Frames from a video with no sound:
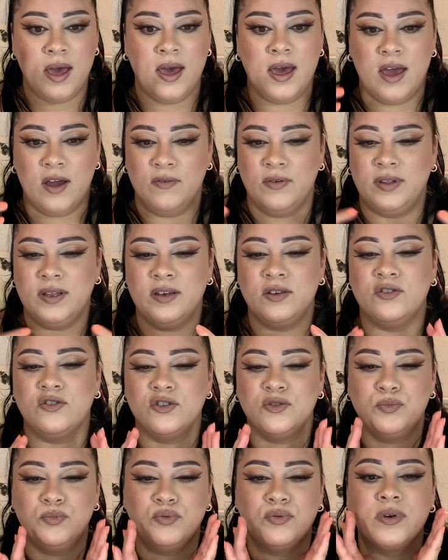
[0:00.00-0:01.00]
Everything is
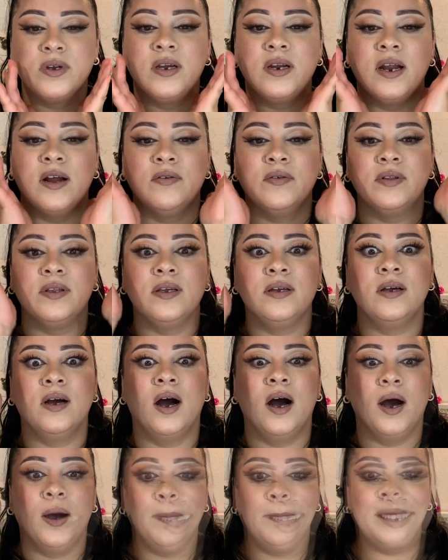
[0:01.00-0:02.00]
just bringing everything
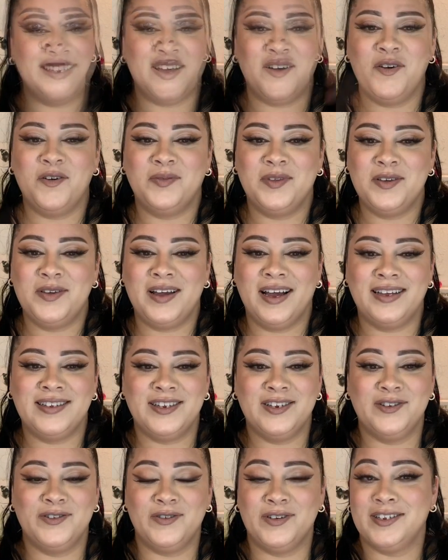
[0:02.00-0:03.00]
up. Guys, I hope that you guys
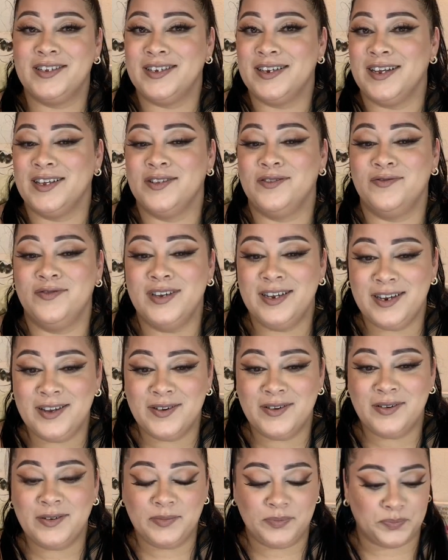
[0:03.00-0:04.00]
enjoyed today's
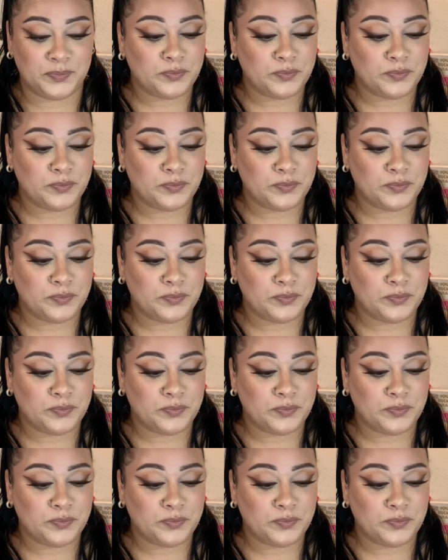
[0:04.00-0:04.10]
video.